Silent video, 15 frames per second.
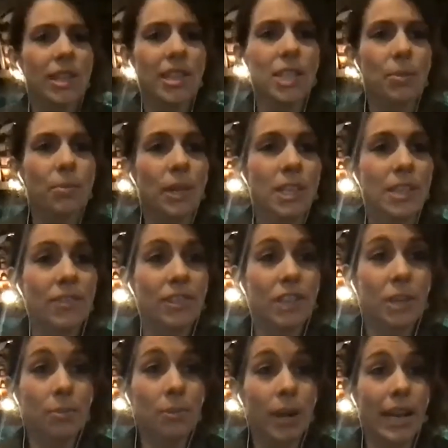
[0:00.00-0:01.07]
it's
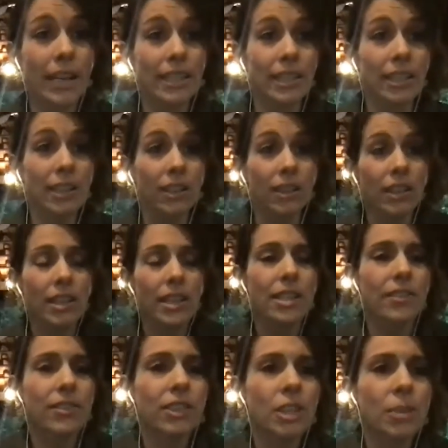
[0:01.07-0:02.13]
very practical. It's
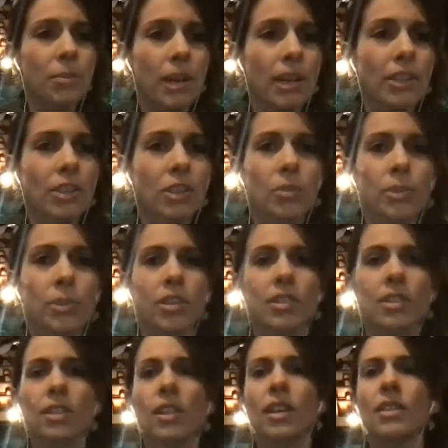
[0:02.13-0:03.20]
really practical because
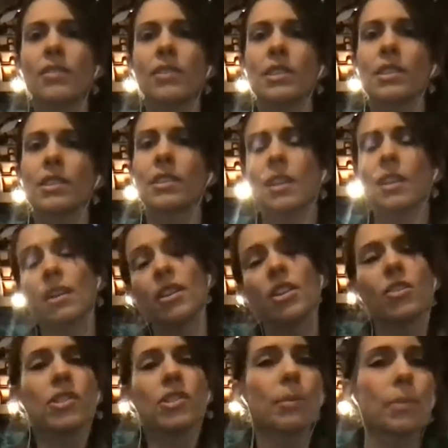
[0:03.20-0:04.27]
a lot of us, you know,
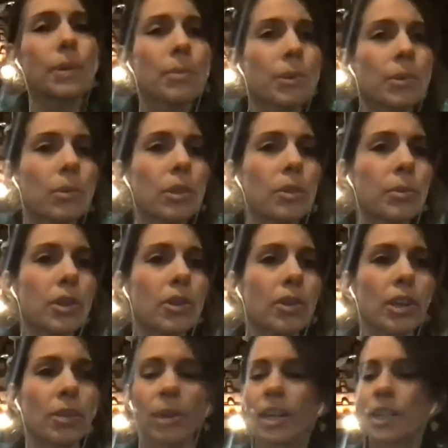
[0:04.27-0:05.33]
some people will be
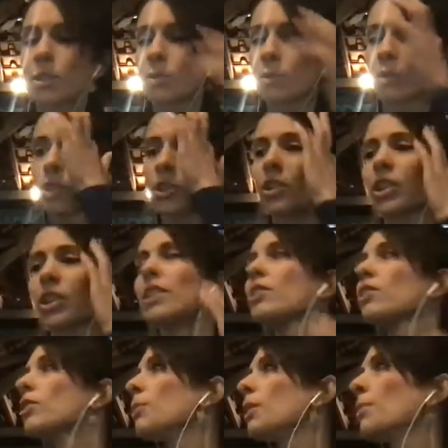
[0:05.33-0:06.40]
going back to work, and
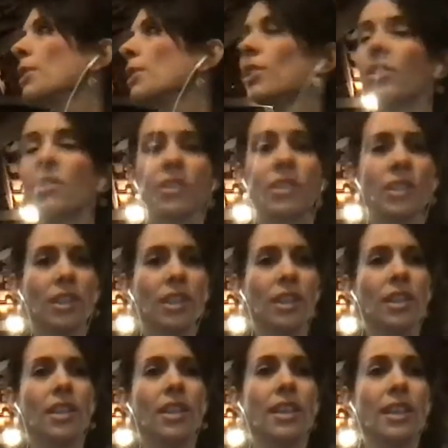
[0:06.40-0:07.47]
so maybe, you know,
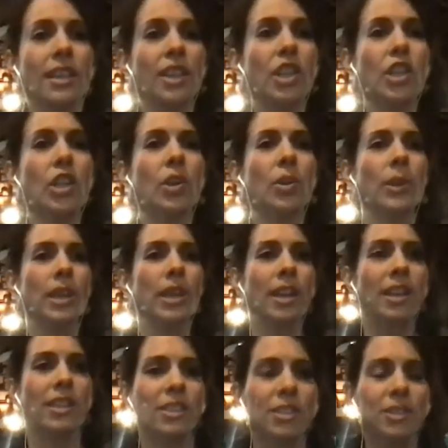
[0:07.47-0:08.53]
knowing how
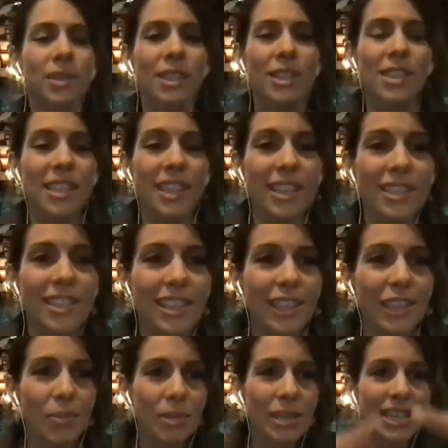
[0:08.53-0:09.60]
to do these things in
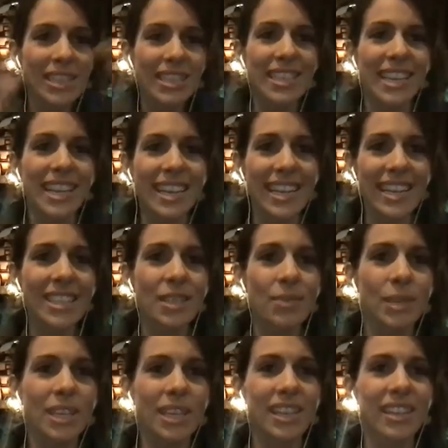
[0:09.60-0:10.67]
limited settings,
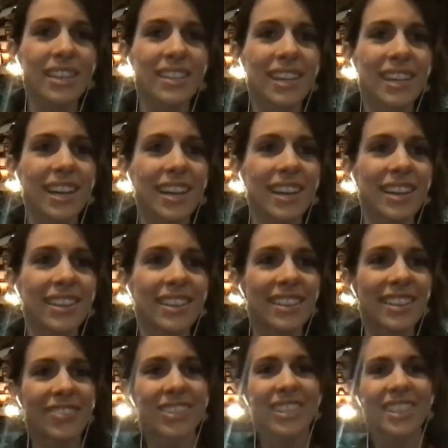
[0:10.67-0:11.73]
we can
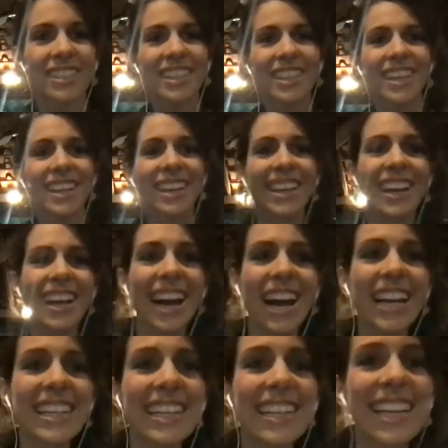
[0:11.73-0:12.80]
definitely. Hi,
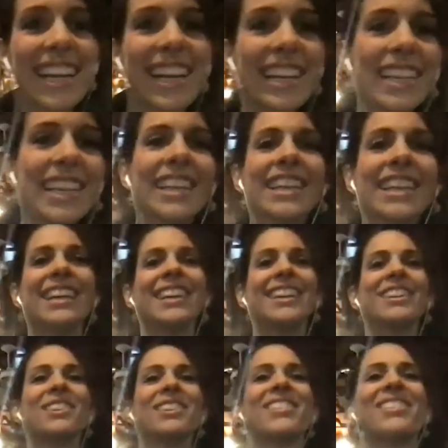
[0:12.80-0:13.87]
Daniele.
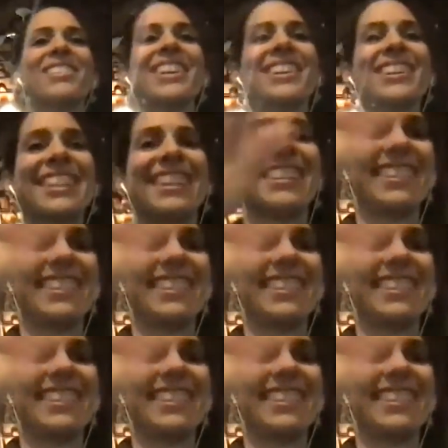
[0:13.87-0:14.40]
Very good.